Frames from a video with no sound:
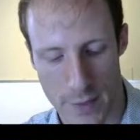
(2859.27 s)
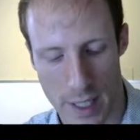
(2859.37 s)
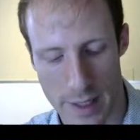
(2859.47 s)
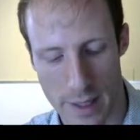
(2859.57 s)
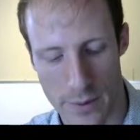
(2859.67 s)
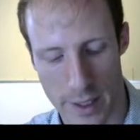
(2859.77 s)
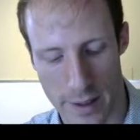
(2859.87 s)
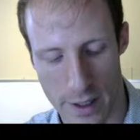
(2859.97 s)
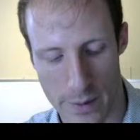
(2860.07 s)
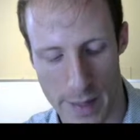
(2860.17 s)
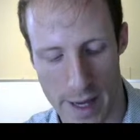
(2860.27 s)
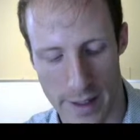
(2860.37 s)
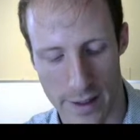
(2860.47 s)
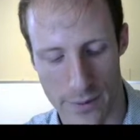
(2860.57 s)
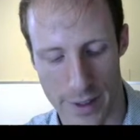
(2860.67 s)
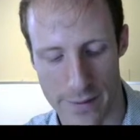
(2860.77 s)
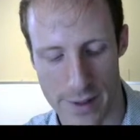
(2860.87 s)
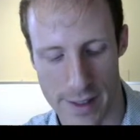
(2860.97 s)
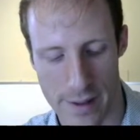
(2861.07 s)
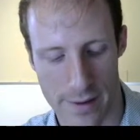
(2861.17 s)
And then we're going to go back and we're going to
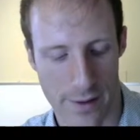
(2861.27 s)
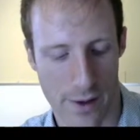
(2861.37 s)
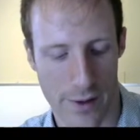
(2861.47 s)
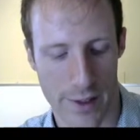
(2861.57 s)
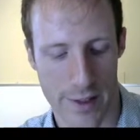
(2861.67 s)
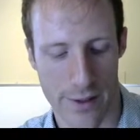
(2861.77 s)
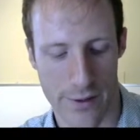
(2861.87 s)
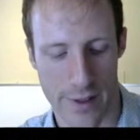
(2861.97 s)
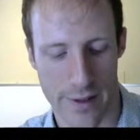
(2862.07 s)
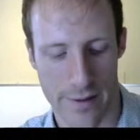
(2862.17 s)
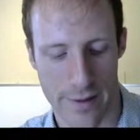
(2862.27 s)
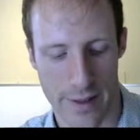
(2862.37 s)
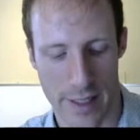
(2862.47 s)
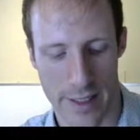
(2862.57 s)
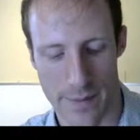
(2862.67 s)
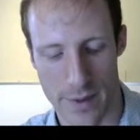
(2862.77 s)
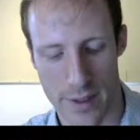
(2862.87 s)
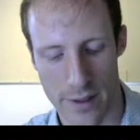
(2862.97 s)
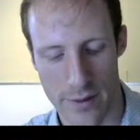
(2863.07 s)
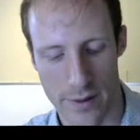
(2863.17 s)
visit all the children at depth
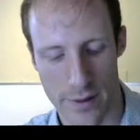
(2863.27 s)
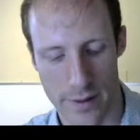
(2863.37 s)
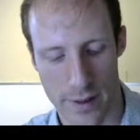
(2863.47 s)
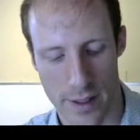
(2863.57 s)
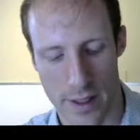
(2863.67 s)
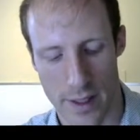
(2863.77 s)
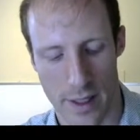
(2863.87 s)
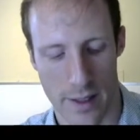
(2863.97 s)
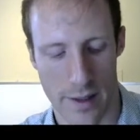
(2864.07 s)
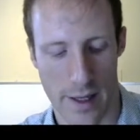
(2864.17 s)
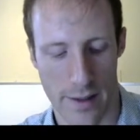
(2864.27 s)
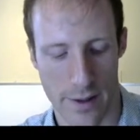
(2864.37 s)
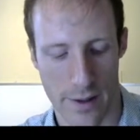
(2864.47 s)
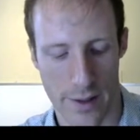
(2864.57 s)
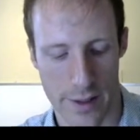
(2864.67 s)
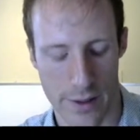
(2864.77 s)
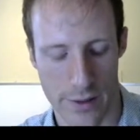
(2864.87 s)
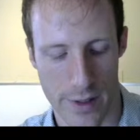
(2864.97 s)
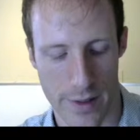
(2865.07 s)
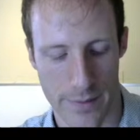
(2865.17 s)
2, and then all the
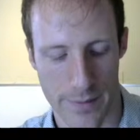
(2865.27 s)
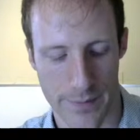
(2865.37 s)
children